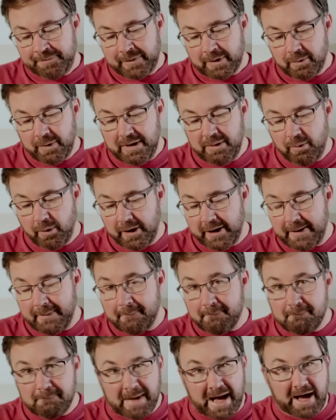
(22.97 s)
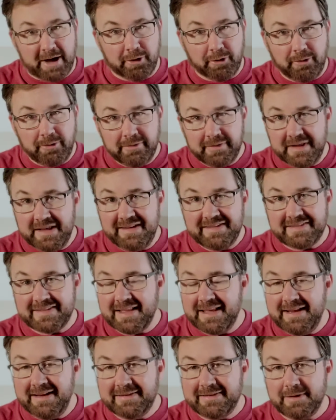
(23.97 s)
We want to model these
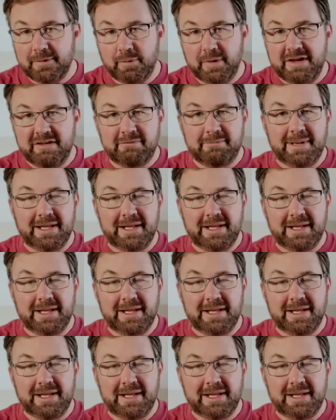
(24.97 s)
things that we've